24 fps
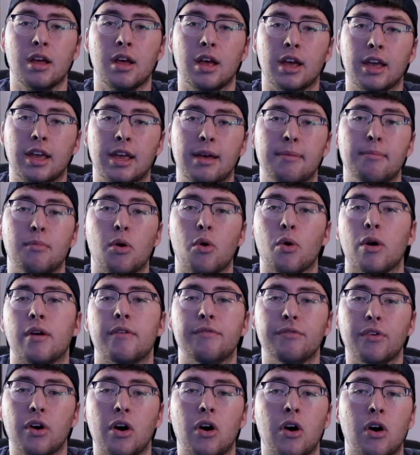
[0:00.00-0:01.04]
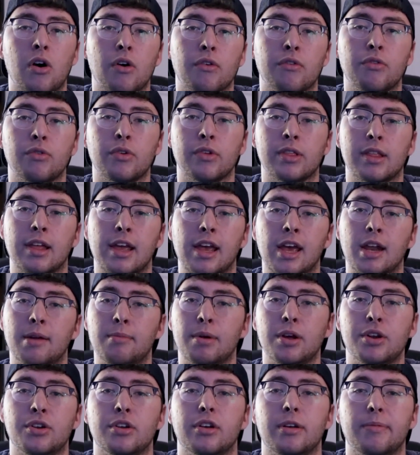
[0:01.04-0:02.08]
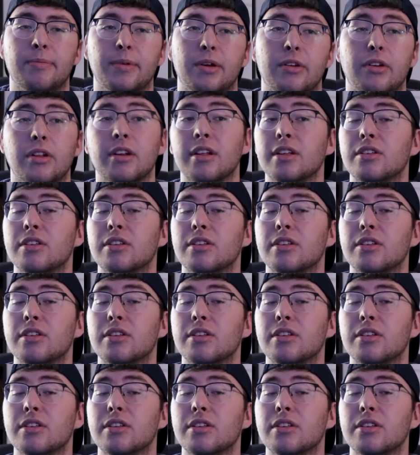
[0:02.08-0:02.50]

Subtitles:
get more involved with the animation community.